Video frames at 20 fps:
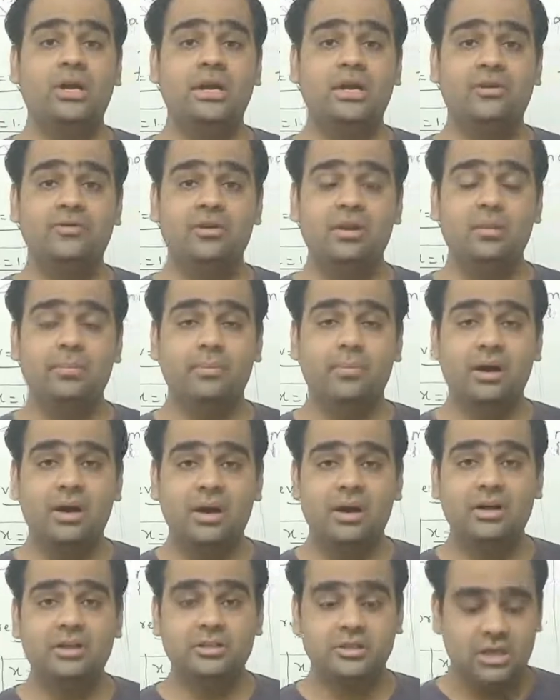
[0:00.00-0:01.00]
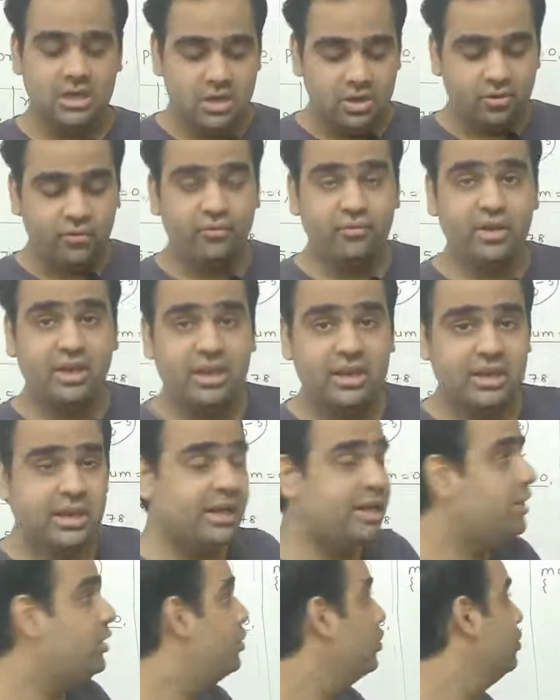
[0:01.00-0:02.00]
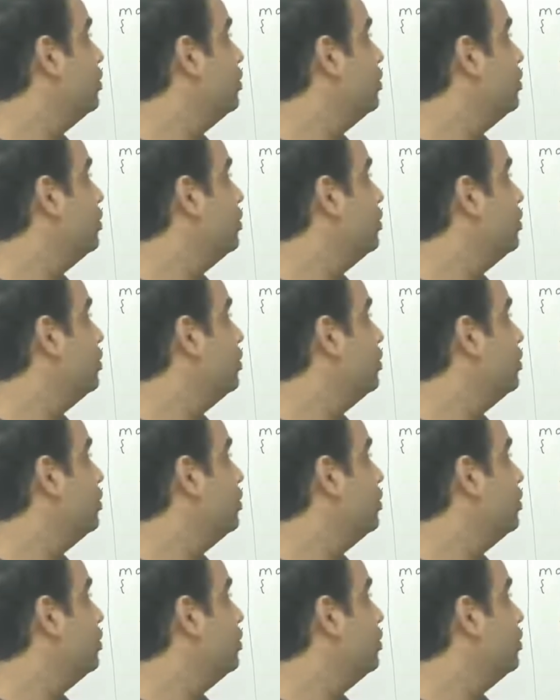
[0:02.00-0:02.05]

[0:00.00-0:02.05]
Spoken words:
it will merge, we need to